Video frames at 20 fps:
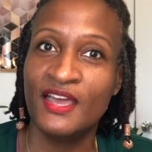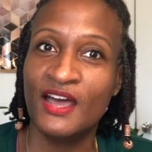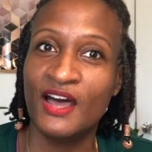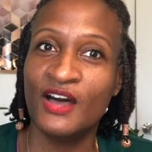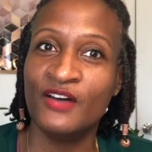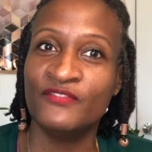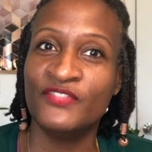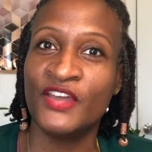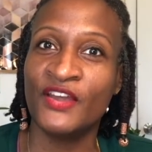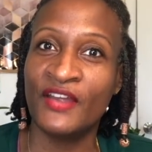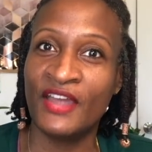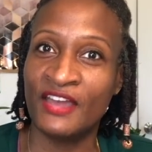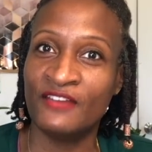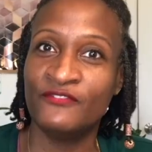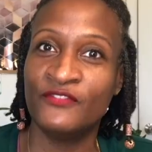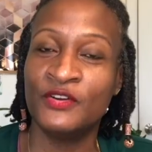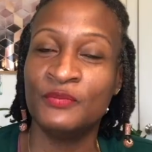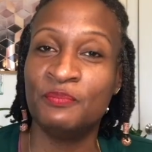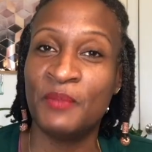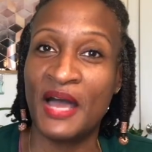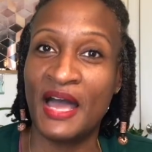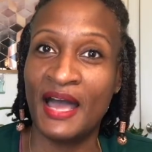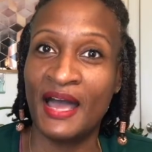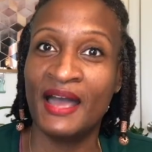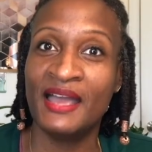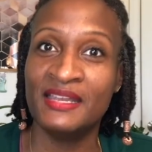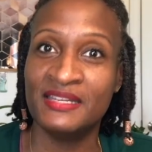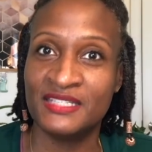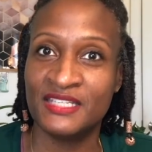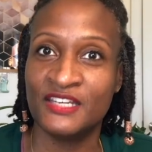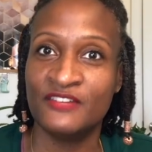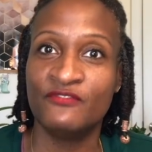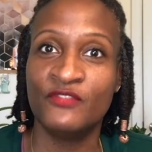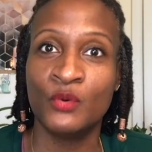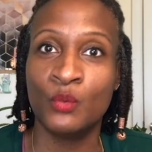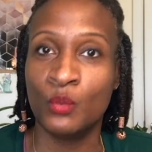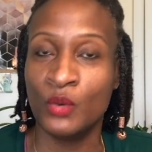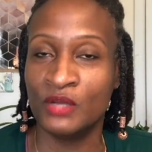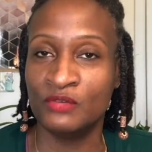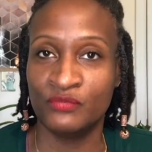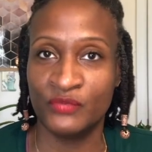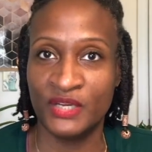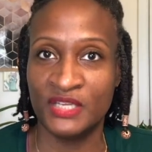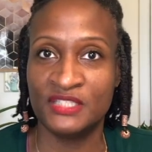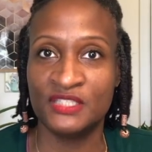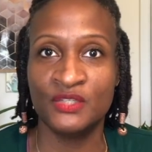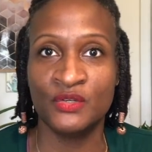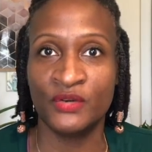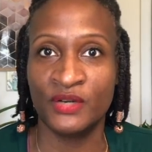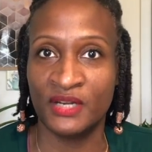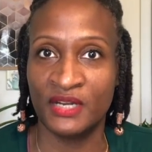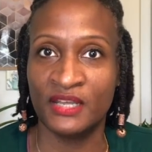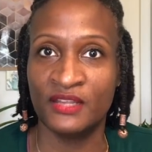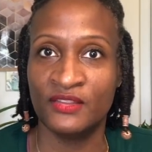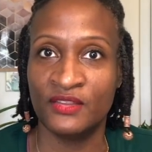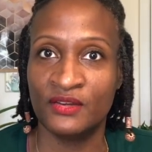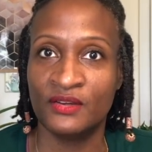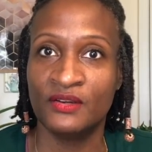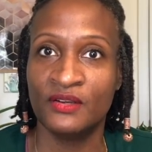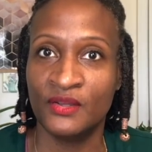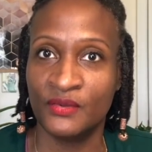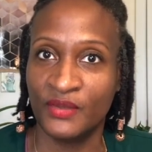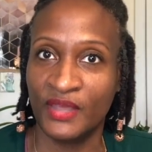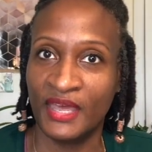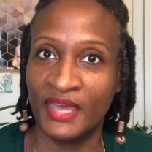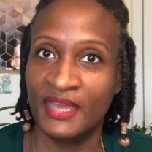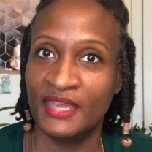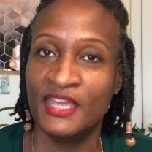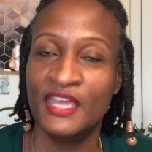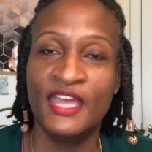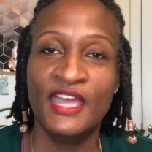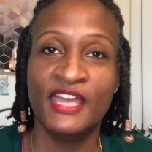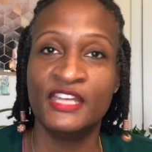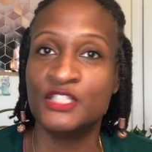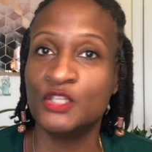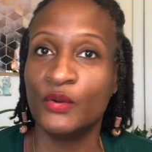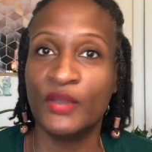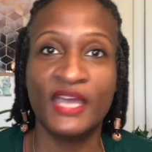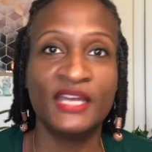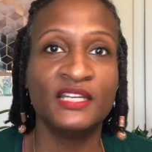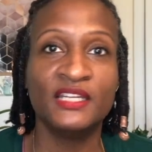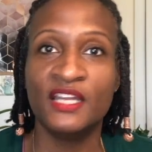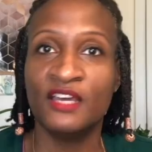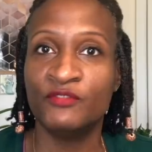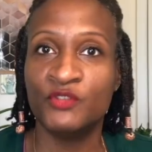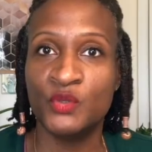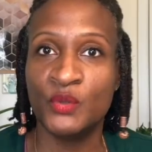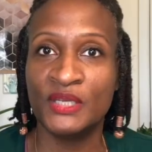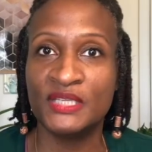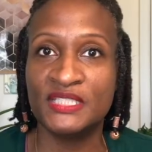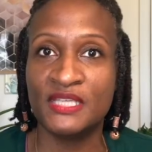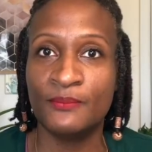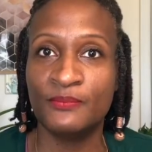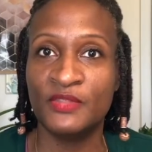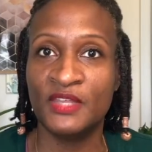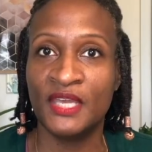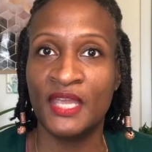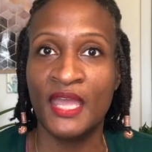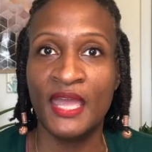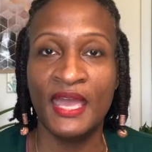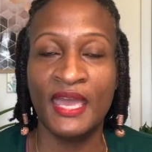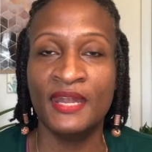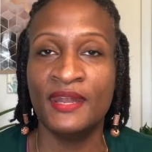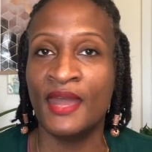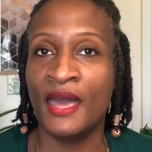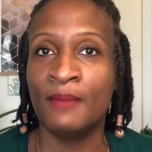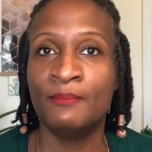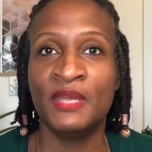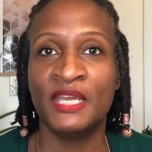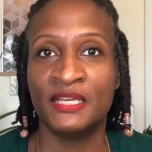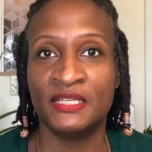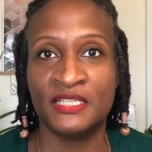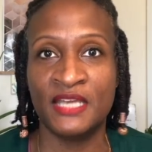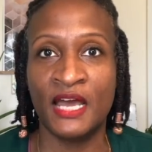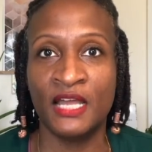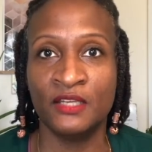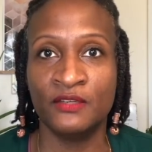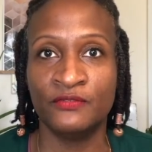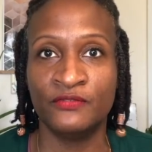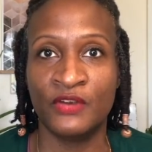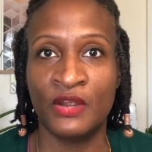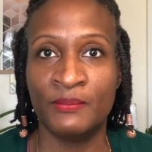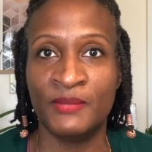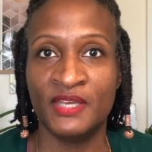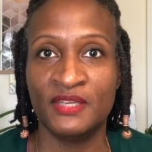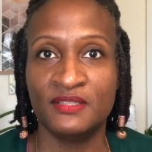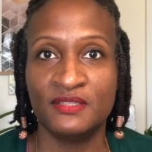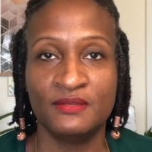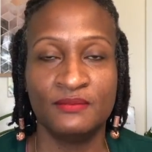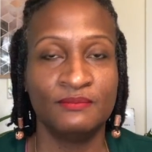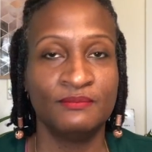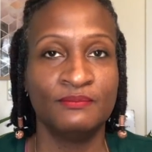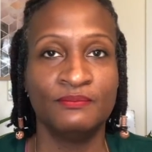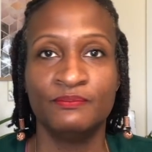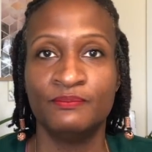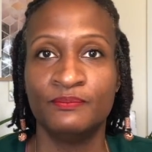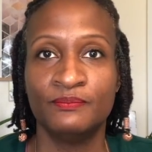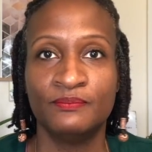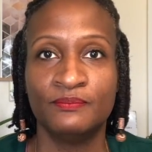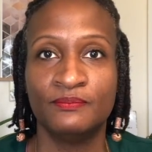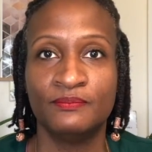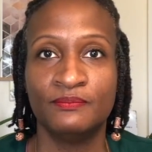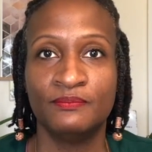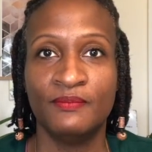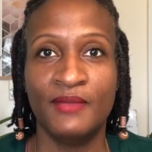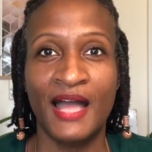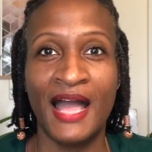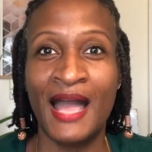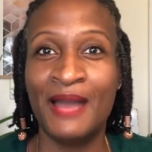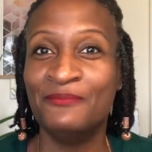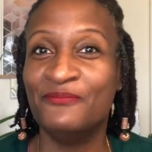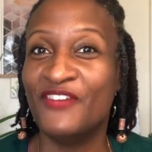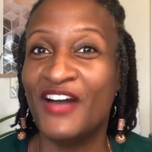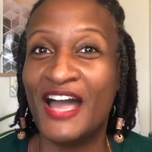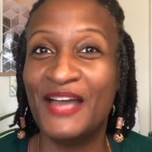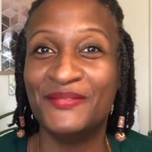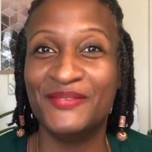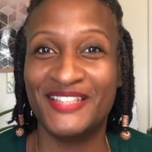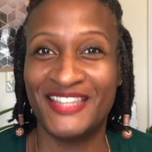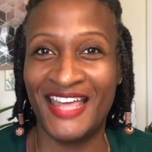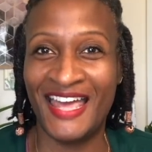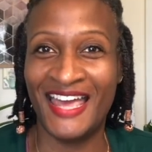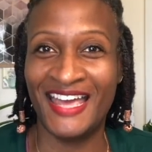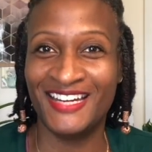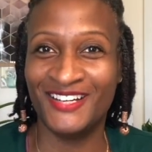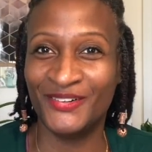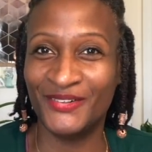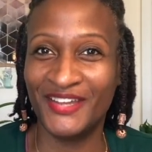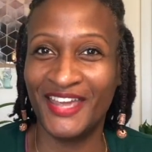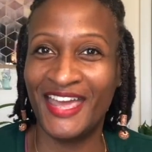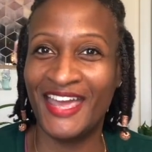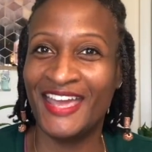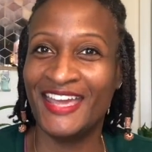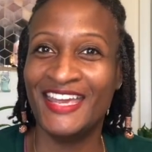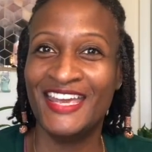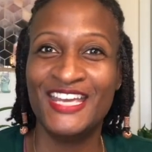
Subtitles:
of their effort behind it for one reason or another, okay? It's okay to love doing something and not make $1 from it. I'm fine with that, okay?